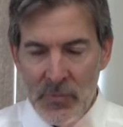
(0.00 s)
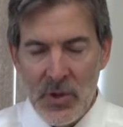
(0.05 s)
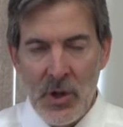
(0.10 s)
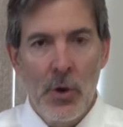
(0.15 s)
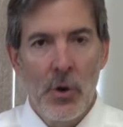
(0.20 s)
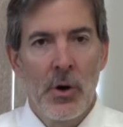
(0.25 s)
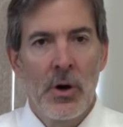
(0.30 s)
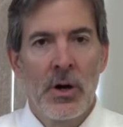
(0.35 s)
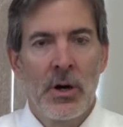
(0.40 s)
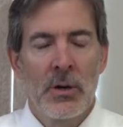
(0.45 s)

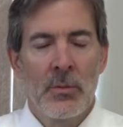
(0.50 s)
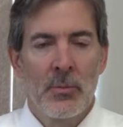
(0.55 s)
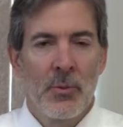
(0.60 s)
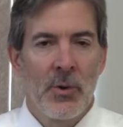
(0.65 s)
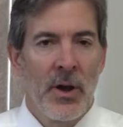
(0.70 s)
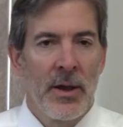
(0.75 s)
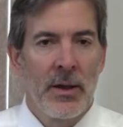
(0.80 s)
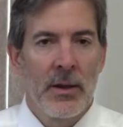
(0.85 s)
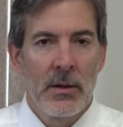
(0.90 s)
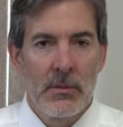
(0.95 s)
Ho-hum,
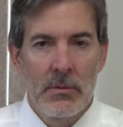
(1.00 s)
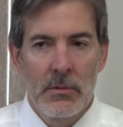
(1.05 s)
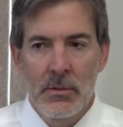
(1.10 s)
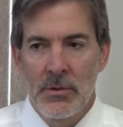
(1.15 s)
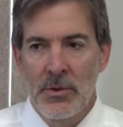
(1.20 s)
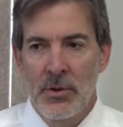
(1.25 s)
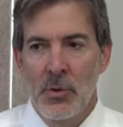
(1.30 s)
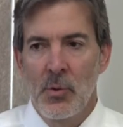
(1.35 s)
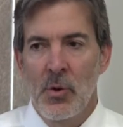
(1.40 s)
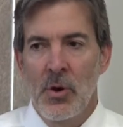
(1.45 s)
right?
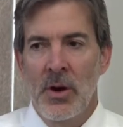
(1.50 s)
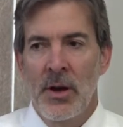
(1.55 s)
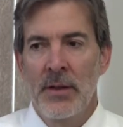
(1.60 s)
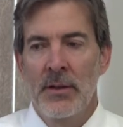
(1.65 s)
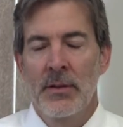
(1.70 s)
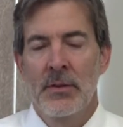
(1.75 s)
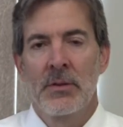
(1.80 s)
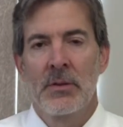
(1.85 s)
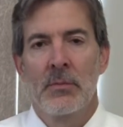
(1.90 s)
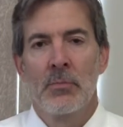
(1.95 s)
So
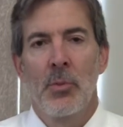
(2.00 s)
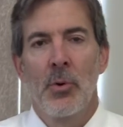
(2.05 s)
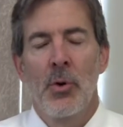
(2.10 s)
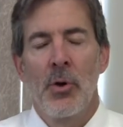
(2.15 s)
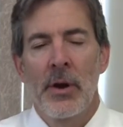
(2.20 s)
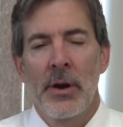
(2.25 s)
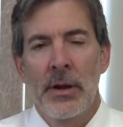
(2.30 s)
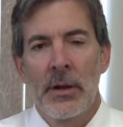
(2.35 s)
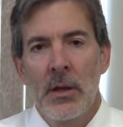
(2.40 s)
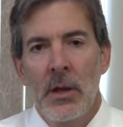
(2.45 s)
what? This is
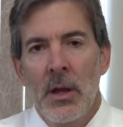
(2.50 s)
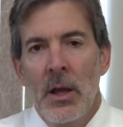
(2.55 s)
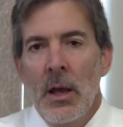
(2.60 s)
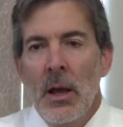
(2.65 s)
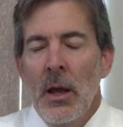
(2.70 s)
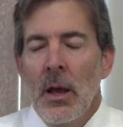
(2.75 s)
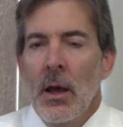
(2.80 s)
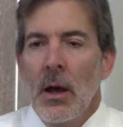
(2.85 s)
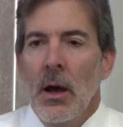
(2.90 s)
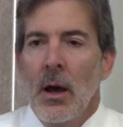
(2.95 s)
boring.
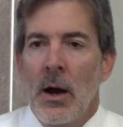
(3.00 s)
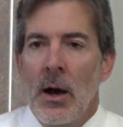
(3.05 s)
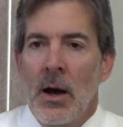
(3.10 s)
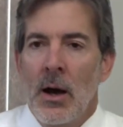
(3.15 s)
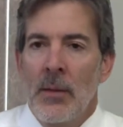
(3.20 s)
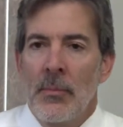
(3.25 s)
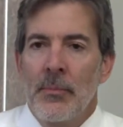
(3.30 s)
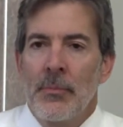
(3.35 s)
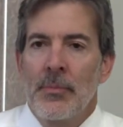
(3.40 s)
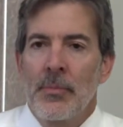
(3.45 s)

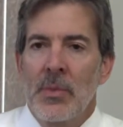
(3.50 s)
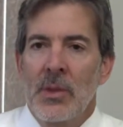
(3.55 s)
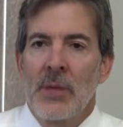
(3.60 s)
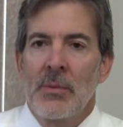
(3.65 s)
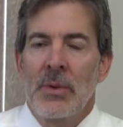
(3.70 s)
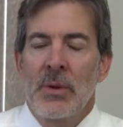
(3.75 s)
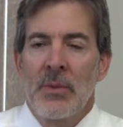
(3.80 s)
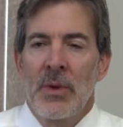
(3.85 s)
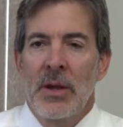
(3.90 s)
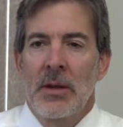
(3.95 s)

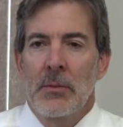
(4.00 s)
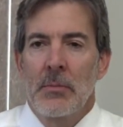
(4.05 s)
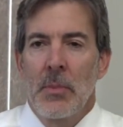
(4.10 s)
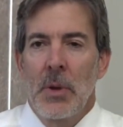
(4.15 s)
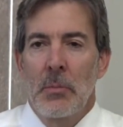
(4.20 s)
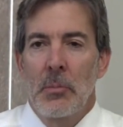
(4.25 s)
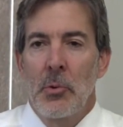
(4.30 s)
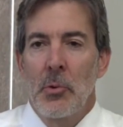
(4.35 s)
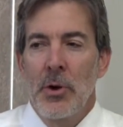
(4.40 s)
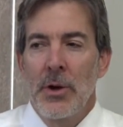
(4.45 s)
Let me make
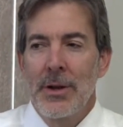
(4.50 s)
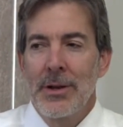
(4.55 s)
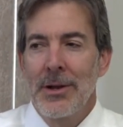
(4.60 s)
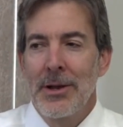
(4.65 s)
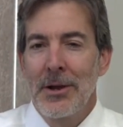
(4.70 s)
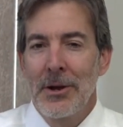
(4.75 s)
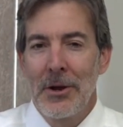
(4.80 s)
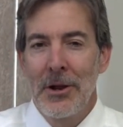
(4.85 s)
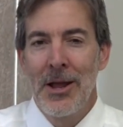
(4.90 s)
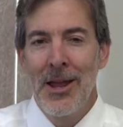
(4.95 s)
my point
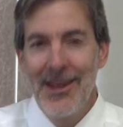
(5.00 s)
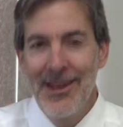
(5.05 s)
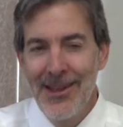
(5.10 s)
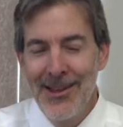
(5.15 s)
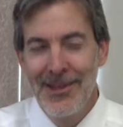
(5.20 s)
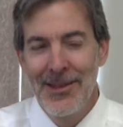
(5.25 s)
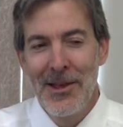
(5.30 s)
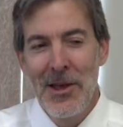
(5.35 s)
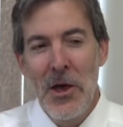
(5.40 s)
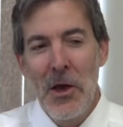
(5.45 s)
here.
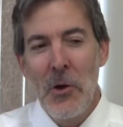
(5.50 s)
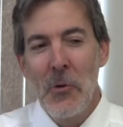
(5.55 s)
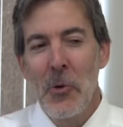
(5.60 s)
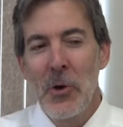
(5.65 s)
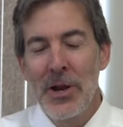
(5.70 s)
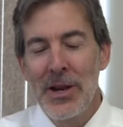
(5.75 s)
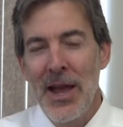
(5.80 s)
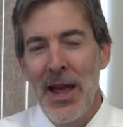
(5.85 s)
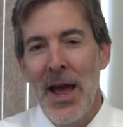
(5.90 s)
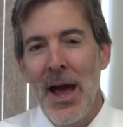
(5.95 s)

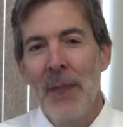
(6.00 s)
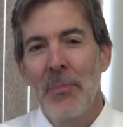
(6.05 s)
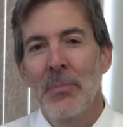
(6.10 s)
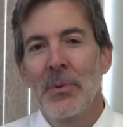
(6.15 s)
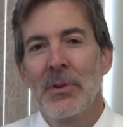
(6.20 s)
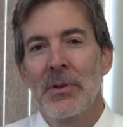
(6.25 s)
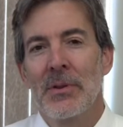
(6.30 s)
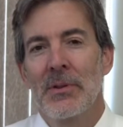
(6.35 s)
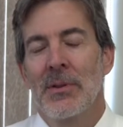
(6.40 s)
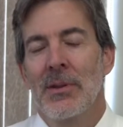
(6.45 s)
What
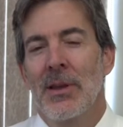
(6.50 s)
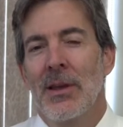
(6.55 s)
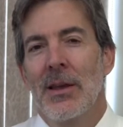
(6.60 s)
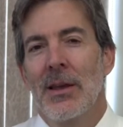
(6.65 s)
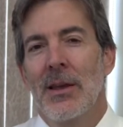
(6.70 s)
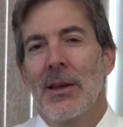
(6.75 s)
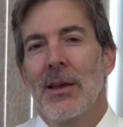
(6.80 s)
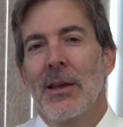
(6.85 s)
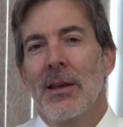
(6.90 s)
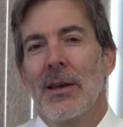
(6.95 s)
happened,
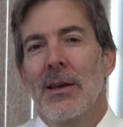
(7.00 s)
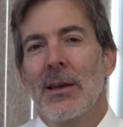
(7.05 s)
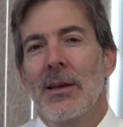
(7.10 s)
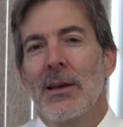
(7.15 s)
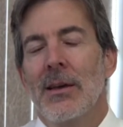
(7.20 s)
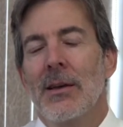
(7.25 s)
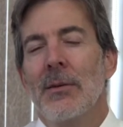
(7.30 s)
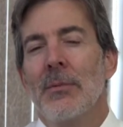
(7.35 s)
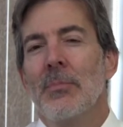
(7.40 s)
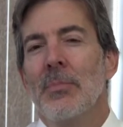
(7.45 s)

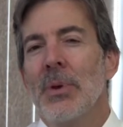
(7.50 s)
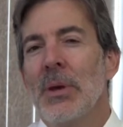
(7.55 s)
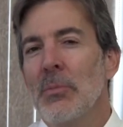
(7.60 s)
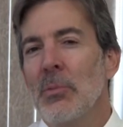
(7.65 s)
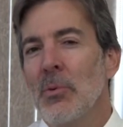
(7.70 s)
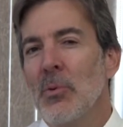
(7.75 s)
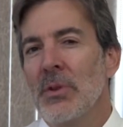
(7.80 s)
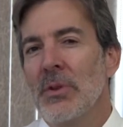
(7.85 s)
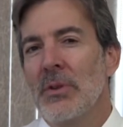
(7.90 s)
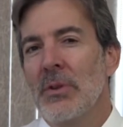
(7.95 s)

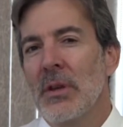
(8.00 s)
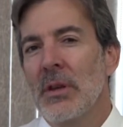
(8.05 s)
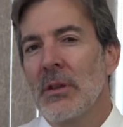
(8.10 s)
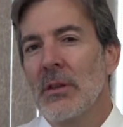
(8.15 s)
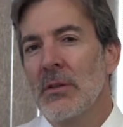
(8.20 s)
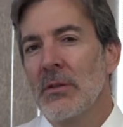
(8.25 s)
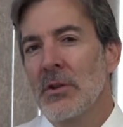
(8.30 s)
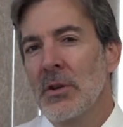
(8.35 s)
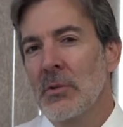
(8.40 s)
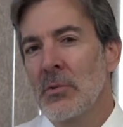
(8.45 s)
people would see
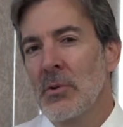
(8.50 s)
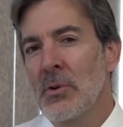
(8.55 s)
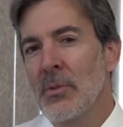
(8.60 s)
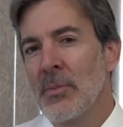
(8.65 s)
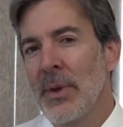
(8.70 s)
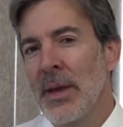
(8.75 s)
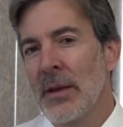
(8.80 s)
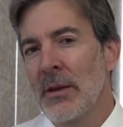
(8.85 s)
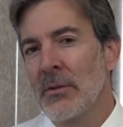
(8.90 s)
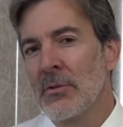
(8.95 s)
the general
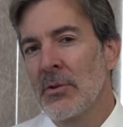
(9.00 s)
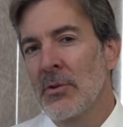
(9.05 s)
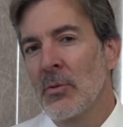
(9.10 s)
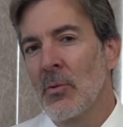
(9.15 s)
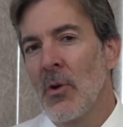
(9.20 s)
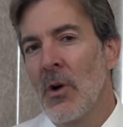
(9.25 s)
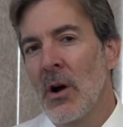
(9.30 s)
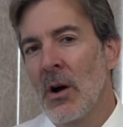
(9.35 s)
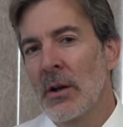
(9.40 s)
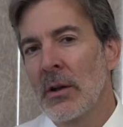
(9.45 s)
manager
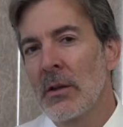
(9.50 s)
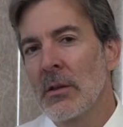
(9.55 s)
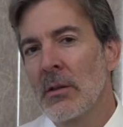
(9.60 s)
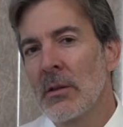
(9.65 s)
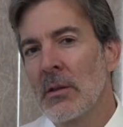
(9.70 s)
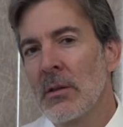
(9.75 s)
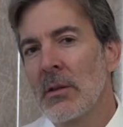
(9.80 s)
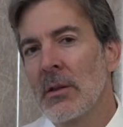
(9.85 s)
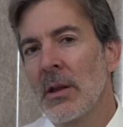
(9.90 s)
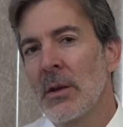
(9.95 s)

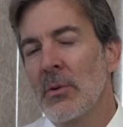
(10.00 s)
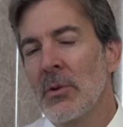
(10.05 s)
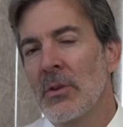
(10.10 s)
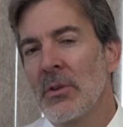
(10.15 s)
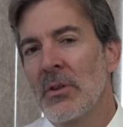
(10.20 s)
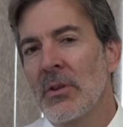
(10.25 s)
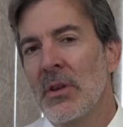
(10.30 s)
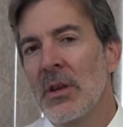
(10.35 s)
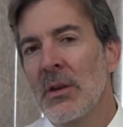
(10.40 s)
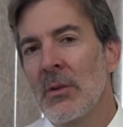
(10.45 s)
walking, they would
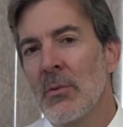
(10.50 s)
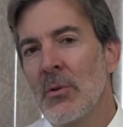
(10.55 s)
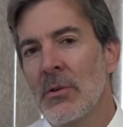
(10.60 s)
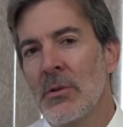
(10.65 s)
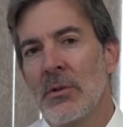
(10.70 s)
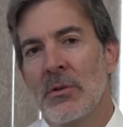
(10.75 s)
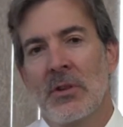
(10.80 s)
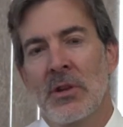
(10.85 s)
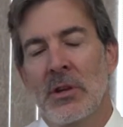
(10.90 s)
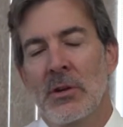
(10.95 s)
see where
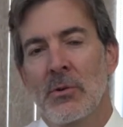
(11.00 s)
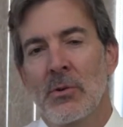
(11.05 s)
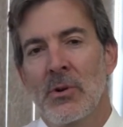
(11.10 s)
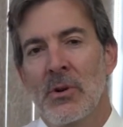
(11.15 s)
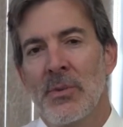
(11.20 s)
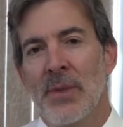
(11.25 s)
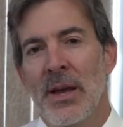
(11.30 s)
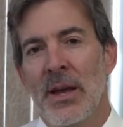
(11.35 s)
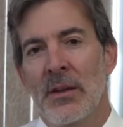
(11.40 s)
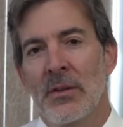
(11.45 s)
the
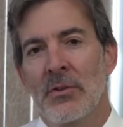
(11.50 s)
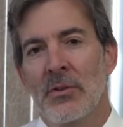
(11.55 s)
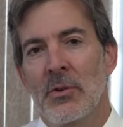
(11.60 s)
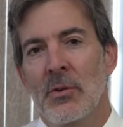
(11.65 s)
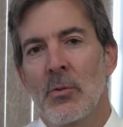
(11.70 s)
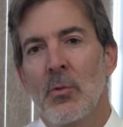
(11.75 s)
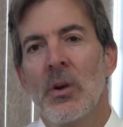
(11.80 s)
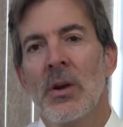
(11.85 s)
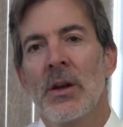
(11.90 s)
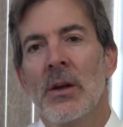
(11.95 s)
general
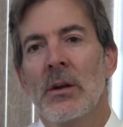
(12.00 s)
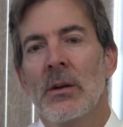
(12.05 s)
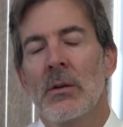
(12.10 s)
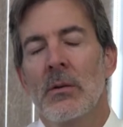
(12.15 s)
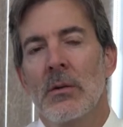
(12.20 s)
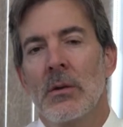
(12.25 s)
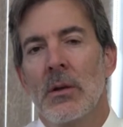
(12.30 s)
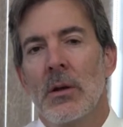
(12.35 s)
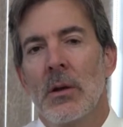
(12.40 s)
manager went.